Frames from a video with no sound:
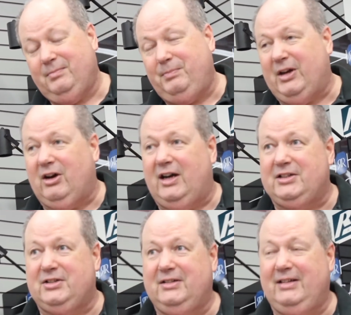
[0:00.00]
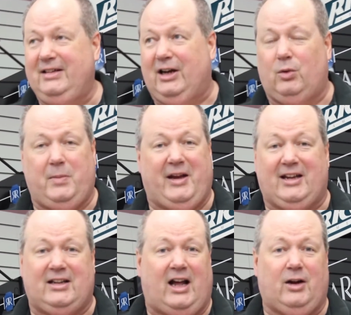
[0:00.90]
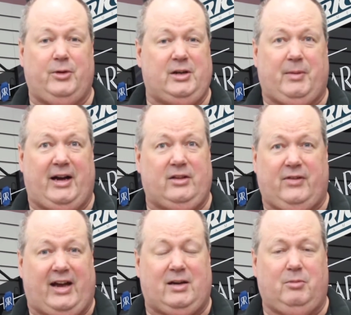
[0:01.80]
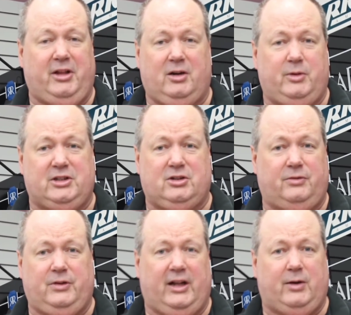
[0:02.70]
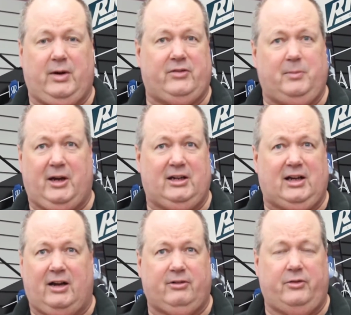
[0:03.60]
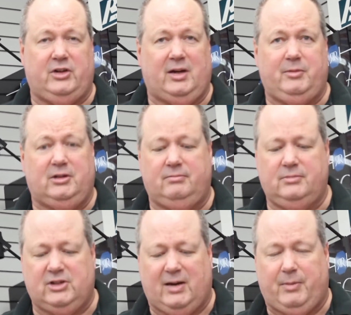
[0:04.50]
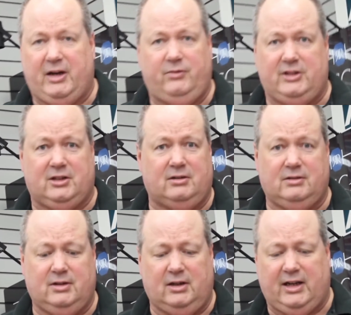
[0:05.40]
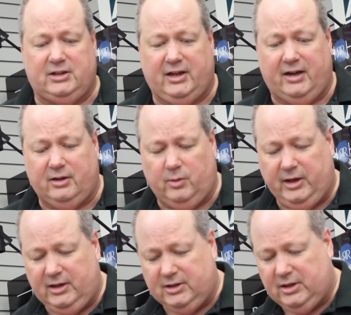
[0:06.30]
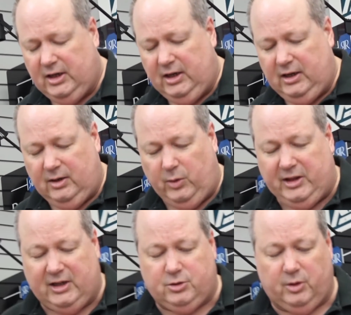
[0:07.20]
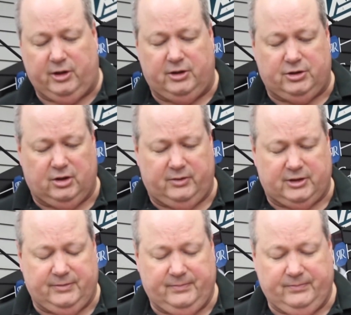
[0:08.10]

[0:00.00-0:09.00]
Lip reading: Because, you know, we make $1 when you buy the vacuum cleaner. We just don't feel like we have to make $1 every time you stop by and visit. And that's kind of the way it is. We think it's really good service.